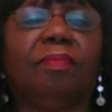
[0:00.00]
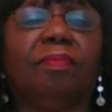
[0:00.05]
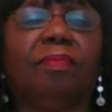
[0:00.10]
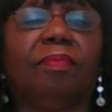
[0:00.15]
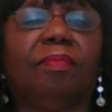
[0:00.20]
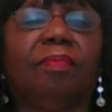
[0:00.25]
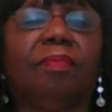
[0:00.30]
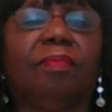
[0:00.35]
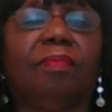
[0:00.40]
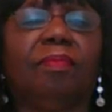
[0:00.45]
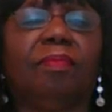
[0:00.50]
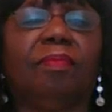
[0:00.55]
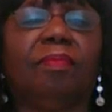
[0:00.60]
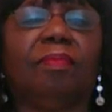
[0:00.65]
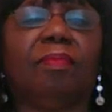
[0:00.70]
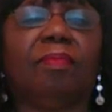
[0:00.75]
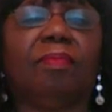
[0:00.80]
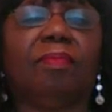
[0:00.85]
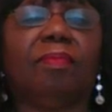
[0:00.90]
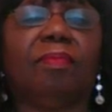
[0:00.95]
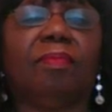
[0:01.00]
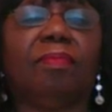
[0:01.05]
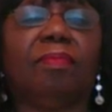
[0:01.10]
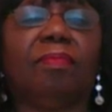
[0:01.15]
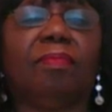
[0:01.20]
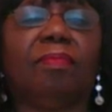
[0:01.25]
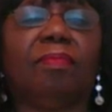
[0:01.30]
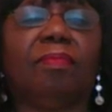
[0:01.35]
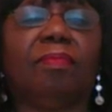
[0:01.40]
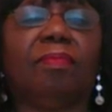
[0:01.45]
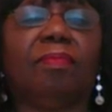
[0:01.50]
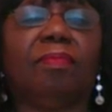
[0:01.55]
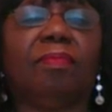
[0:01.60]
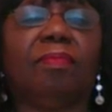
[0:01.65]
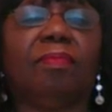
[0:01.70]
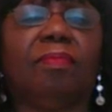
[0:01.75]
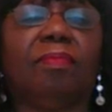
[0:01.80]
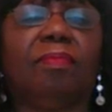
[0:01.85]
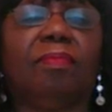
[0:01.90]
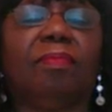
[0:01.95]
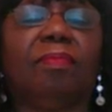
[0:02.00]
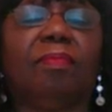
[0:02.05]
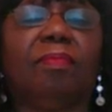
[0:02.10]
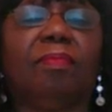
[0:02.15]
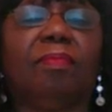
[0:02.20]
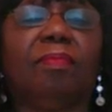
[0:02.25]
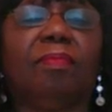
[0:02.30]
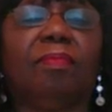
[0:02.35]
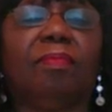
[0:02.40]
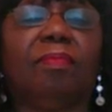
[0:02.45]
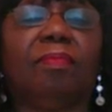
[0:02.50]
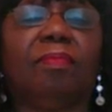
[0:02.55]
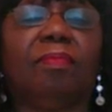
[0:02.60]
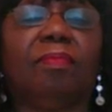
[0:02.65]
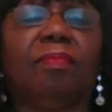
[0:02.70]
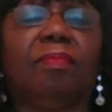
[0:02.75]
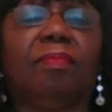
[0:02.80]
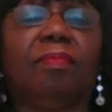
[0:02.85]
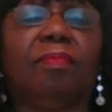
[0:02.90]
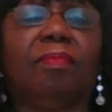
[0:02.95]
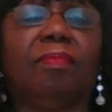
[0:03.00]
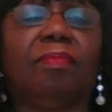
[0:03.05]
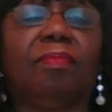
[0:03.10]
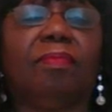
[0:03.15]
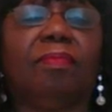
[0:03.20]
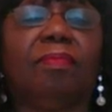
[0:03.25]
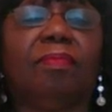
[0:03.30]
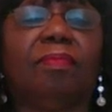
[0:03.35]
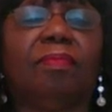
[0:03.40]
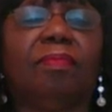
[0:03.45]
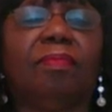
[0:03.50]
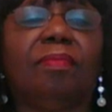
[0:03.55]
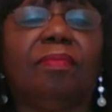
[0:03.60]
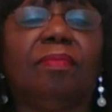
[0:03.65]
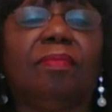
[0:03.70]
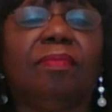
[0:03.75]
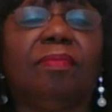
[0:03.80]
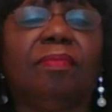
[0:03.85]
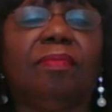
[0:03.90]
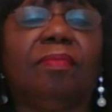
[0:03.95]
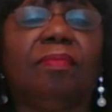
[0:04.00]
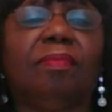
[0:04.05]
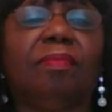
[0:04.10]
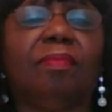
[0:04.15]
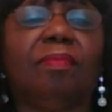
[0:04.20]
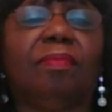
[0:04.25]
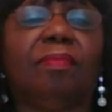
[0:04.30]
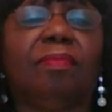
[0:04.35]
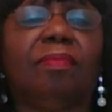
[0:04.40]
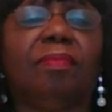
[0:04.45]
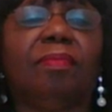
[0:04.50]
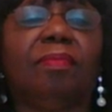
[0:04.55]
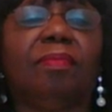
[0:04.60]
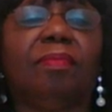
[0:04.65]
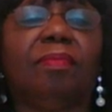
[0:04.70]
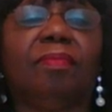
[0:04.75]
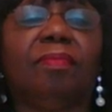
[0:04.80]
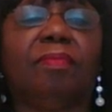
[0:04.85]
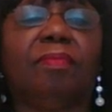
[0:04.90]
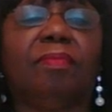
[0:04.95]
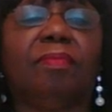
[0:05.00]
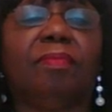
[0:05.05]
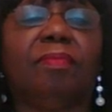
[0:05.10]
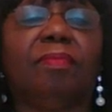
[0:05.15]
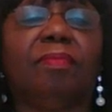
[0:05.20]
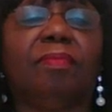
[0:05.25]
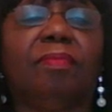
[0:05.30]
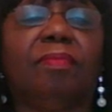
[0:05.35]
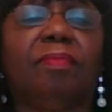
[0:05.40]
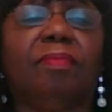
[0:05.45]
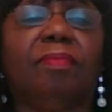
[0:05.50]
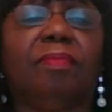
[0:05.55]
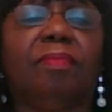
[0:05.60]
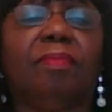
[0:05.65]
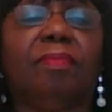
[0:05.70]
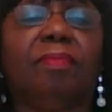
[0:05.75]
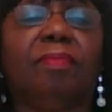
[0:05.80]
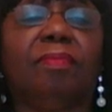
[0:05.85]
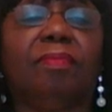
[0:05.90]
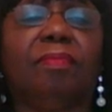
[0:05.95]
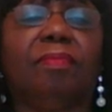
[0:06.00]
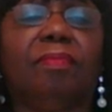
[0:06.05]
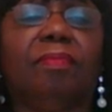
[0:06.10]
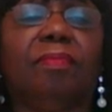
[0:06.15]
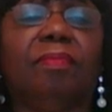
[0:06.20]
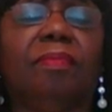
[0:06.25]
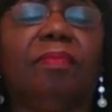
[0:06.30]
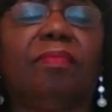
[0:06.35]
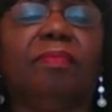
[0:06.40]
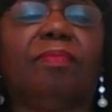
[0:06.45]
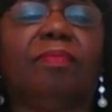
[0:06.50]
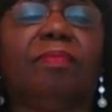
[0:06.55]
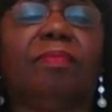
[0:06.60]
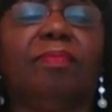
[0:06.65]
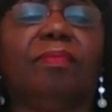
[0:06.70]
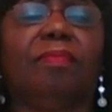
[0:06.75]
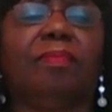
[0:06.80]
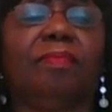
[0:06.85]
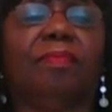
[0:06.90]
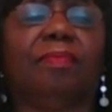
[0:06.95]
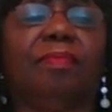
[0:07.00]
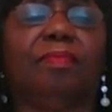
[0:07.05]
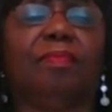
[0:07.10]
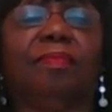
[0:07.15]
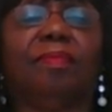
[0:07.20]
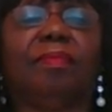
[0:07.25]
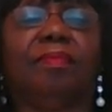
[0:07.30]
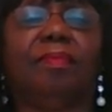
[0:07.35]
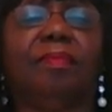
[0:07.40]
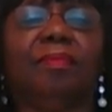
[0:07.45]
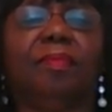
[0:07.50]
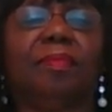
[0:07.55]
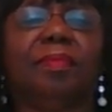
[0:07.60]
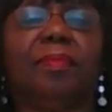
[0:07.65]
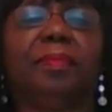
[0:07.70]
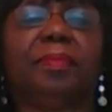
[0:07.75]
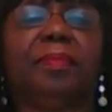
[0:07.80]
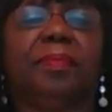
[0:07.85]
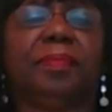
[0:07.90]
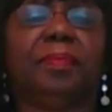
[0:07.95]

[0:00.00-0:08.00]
[no speech]